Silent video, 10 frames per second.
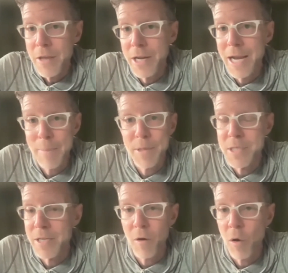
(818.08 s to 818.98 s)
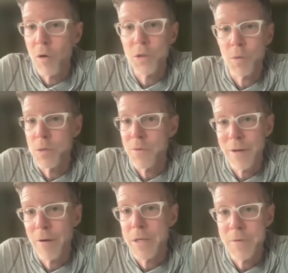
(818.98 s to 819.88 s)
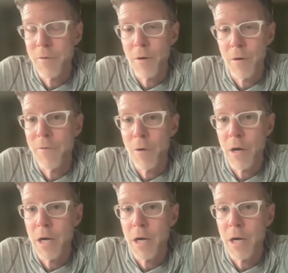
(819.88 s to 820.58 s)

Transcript: that happens in all sorts of areas of our